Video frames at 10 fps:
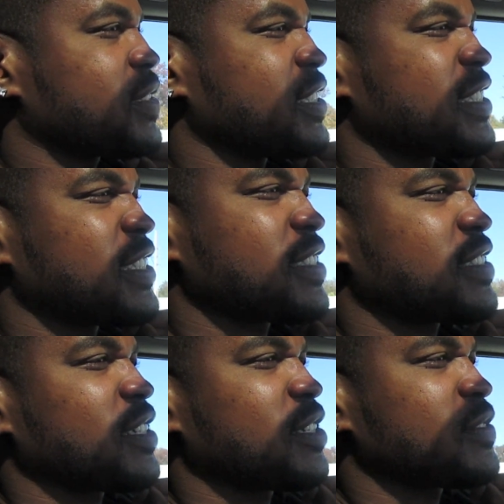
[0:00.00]
consist
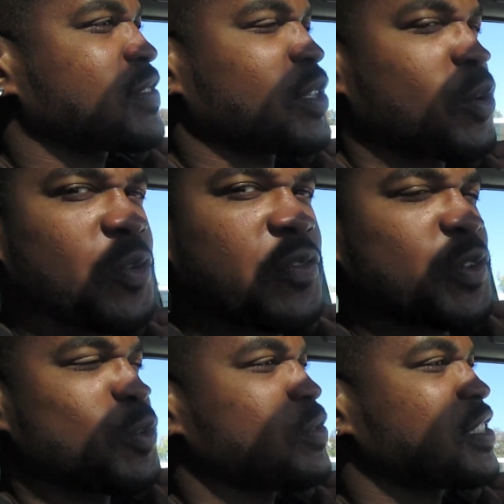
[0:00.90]
of Soul
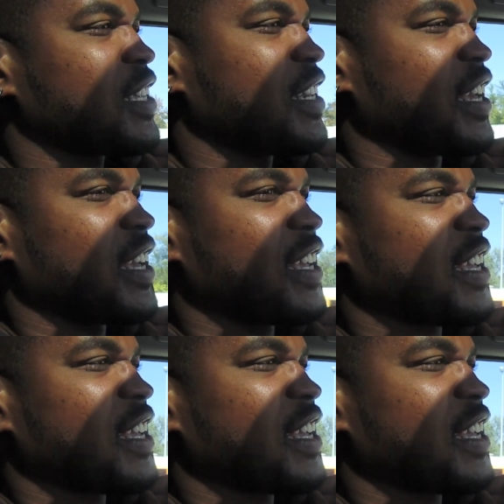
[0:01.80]
Food Sunday.